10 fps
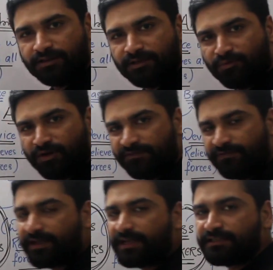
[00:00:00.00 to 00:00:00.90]
the
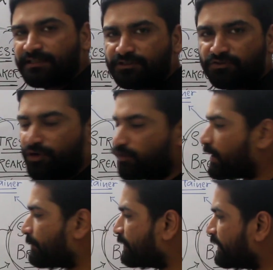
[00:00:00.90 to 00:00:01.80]
modification is going to
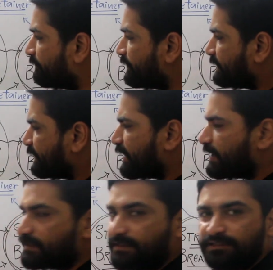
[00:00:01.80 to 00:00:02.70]
happen. Everything
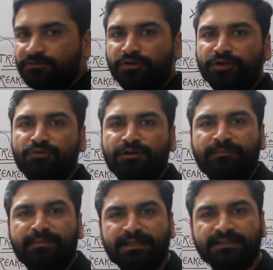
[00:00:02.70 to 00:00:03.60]
else is going to
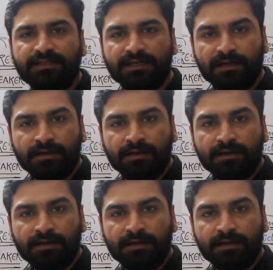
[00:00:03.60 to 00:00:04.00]
remain the